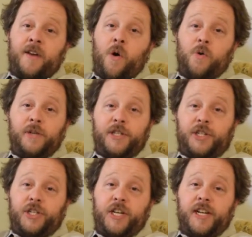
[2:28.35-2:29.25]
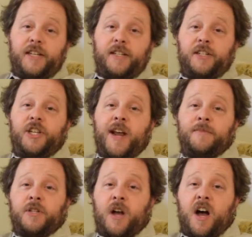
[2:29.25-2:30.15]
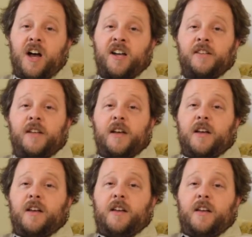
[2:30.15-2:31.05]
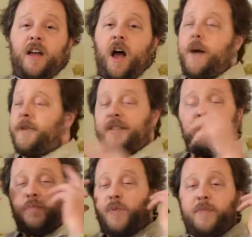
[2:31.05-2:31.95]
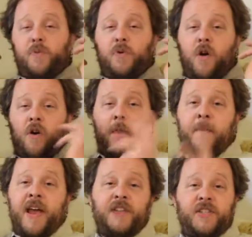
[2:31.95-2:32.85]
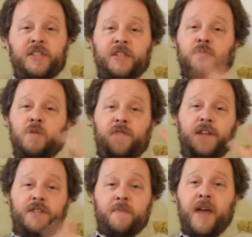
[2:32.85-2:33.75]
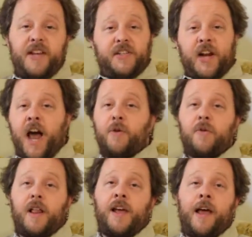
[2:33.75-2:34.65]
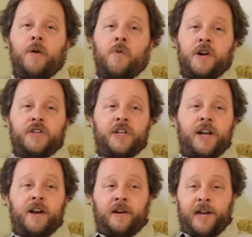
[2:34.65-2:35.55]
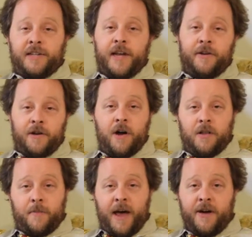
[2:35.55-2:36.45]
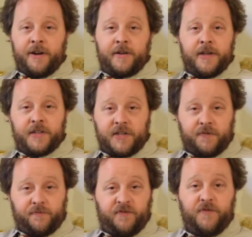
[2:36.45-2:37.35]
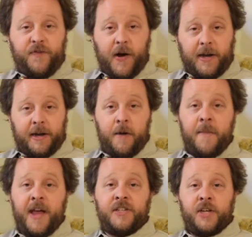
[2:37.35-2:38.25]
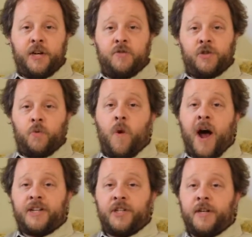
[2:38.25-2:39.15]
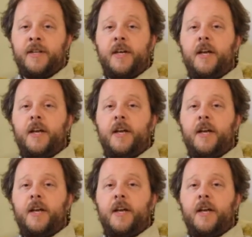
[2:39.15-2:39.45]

Holy shit. James Caan. I mean, these people are amazing. This movie is amazing. I don't like I don't want to sit here and like tell you all about it cuz it's fucking amazing. You should watch it.